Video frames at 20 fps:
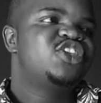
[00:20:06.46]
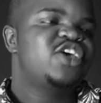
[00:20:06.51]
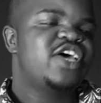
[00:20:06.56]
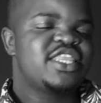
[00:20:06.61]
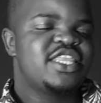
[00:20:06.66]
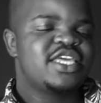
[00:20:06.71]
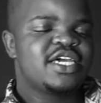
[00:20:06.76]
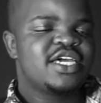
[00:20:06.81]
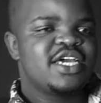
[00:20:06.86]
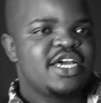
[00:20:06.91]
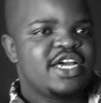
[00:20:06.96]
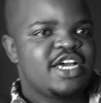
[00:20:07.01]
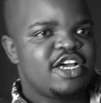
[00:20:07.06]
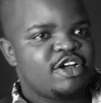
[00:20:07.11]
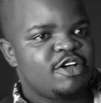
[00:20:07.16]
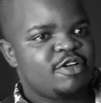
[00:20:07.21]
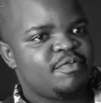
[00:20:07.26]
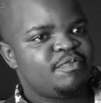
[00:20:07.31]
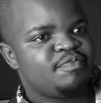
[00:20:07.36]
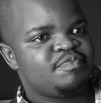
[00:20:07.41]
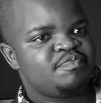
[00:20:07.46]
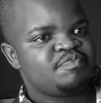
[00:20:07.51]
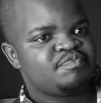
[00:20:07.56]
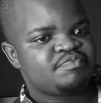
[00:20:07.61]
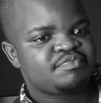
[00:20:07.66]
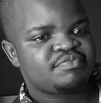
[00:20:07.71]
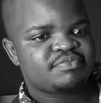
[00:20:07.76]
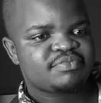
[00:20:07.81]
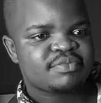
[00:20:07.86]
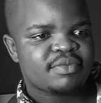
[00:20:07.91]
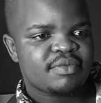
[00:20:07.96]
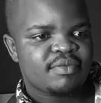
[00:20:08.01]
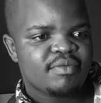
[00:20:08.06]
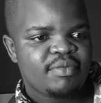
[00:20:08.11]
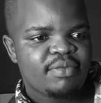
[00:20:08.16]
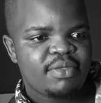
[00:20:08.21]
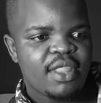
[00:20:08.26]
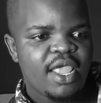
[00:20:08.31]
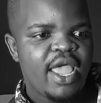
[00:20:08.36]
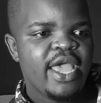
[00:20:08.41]
so I think um,
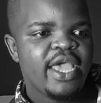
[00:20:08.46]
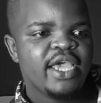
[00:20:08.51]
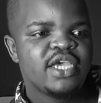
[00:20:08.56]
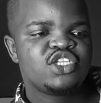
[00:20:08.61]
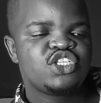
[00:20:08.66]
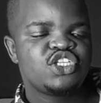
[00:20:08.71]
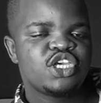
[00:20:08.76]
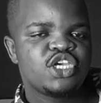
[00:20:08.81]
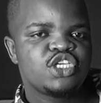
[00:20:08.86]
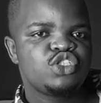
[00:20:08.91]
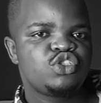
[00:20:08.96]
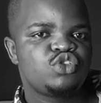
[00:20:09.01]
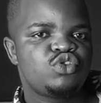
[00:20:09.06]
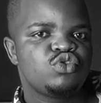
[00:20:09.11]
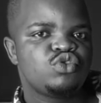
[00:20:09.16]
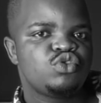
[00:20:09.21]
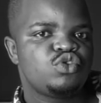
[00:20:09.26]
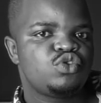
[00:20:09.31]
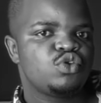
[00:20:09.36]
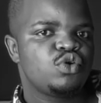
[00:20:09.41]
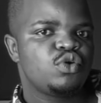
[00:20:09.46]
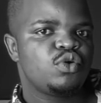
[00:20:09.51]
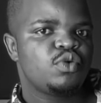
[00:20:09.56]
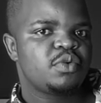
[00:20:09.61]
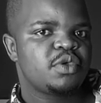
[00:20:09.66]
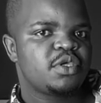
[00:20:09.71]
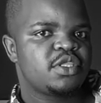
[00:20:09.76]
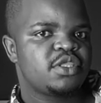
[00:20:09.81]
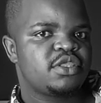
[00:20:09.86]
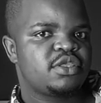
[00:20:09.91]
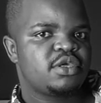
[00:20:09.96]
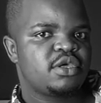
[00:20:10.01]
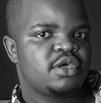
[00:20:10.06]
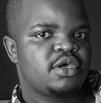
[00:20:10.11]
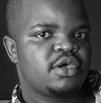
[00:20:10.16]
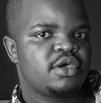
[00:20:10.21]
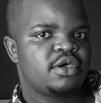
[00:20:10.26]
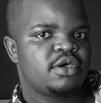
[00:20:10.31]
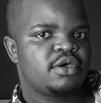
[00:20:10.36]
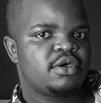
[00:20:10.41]
it has to do with
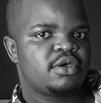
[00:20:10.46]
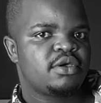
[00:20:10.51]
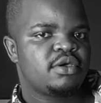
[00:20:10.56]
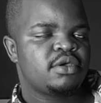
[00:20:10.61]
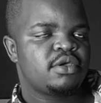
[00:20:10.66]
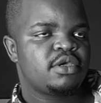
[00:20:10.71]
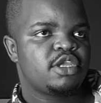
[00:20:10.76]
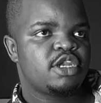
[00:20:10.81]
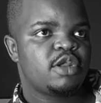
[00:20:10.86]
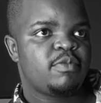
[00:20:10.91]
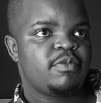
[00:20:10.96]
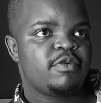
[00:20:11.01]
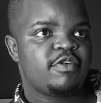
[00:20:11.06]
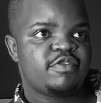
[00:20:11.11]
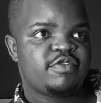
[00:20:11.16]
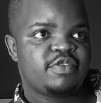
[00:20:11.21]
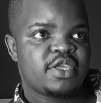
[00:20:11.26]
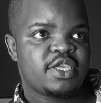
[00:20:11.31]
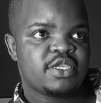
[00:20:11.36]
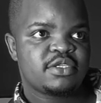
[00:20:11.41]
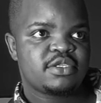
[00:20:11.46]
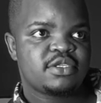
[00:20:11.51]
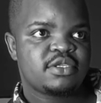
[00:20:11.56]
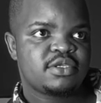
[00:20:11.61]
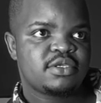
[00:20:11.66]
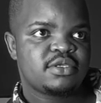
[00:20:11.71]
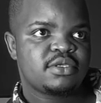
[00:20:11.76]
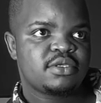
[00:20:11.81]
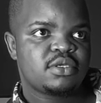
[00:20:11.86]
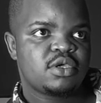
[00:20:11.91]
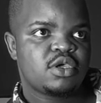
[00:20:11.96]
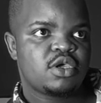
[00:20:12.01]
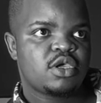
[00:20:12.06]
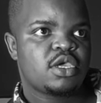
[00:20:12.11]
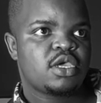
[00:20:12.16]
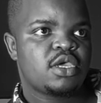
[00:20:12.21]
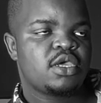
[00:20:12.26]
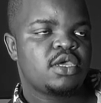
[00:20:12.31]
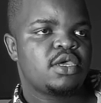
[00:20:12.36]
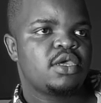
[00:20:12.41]
uh, a number of things. Yeah.
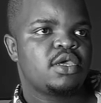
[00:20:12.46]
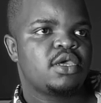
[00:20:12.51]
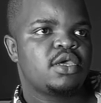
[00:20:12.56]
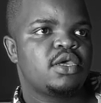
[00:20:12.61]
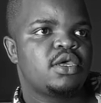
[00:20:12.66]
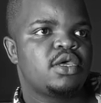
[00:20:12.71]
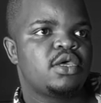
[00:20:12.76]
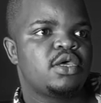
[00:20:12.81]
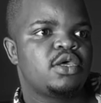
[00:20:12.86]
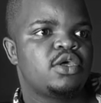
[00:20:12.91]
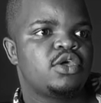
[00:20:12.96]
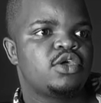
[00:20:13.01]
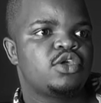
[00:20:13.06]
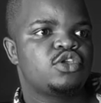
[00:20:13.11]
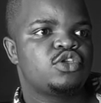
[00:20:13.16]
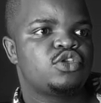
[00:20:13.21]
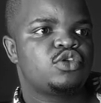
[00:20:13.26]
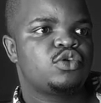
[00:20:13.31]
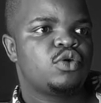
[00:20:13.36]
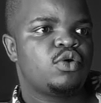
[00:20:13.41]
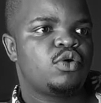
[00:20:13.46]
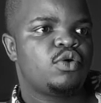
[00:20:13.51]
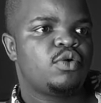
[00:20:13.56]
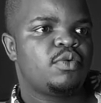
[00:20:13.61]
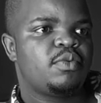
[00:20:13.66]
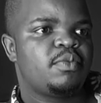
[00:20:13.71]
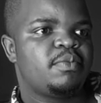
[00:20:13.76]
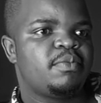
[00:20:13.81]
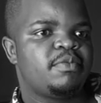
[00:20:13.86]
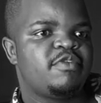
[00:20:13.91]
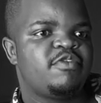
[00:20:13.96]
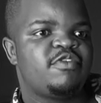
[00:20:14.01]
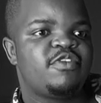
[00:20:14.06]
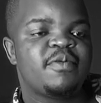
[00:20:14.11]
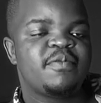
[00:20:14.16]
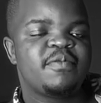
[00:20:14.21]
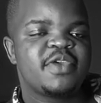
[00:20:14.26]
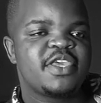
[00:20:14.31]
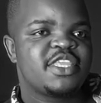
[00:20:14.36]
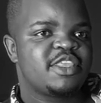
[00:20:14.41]
Okay. So for
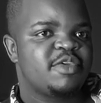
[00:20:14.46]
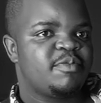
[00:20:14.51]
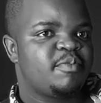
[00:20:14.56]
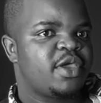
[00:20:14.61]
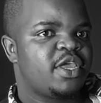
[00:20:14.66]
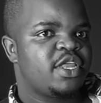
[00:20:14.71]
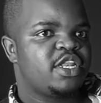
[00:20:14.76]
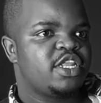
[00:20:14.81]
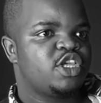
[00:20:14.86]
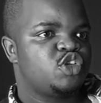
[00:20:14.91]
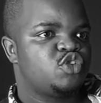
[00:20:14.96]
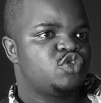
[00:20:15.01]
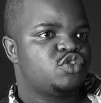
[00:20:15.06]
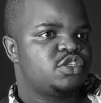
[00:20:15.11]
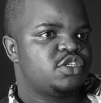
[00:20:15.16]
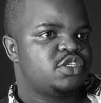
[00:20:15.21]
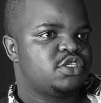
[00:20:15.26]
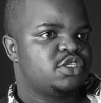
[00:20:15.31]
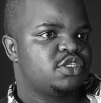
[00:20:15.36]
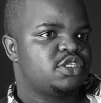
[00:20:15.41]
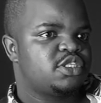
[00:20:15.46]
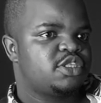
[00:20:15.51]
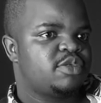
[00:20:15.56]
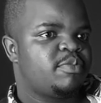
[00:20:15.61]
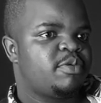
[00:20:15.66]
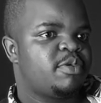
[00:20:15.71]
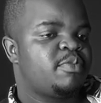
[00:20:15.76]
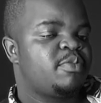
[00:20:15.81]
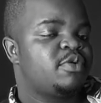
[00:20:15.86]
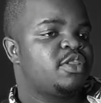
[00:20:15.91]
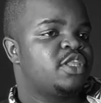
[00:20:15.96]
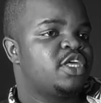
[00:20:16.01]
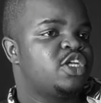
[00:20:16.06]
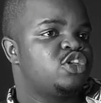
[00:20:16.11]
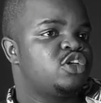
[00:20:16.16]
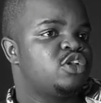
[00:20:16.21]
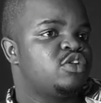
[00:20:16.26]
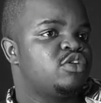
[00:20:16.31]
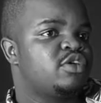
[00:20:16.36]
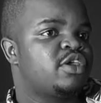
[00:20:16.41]
me, the main issue is the people that
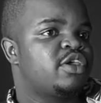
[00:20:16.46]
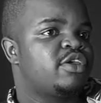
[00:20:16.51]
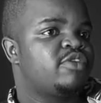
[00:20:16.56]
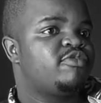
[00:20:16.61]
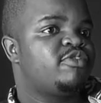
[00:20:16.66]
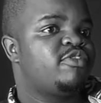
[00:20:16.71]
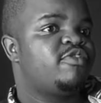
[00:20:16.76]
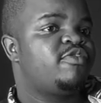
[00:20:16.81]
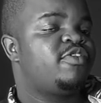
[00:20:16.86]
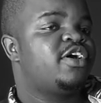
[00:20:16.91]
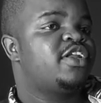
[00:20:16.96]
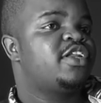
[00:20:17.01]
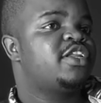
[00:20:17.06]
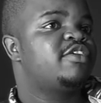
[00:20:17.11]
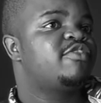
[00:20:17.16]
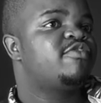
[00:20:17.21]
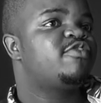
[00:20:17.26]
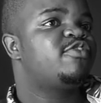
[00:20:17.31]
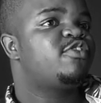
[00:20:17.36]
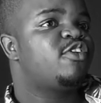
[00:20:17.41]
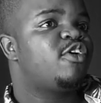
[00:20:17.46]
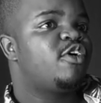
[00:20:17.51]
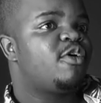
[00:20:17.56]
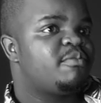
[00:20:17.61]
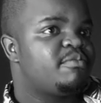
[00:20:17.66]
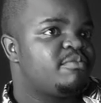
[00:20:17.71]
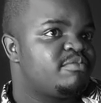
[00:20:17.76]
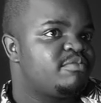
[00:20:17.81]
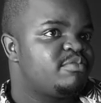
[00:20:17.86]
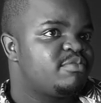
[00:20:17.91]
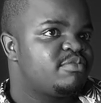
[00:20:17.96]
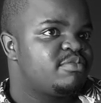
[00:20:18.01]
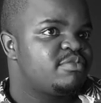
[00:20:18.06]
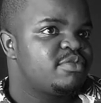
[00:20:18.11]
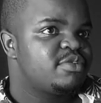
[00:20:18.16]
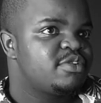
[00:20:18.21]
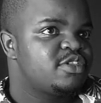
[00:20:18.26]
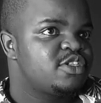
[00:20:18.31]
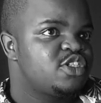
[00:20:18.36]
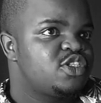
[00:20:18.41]
you're looking for funding from
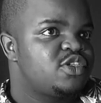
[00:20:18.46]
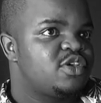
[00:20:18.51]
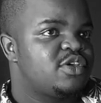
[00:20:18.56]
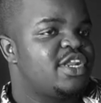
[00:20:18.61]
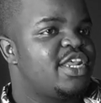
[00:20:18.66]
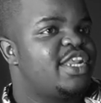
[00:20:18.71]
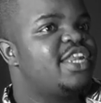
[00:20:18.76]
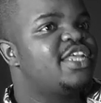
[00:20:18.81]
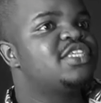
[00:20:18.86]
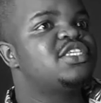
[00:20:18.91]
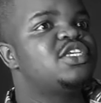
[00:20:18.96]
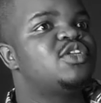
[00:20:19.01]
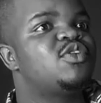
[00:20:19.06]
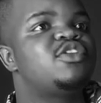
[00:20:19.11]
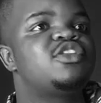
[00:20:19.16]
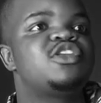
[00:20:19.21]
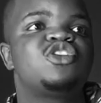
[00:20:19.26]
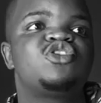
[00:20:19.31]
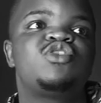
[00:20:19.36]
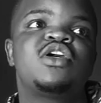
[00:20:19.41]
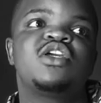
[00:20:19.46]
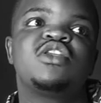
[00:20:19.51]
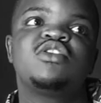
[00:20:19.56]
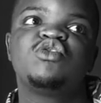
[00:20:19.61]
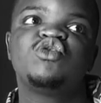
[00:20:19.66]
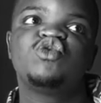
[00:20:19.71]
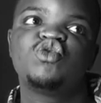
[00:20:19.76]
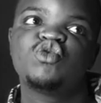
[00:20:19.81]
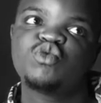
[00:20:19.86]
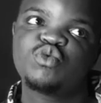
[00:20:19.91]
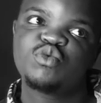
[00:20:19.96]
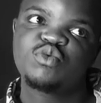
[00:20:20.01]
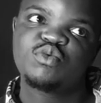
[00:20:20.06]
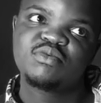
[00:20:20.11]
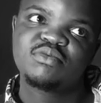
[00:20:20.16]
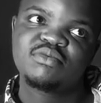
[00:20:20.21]
don't understand what you're trying to do.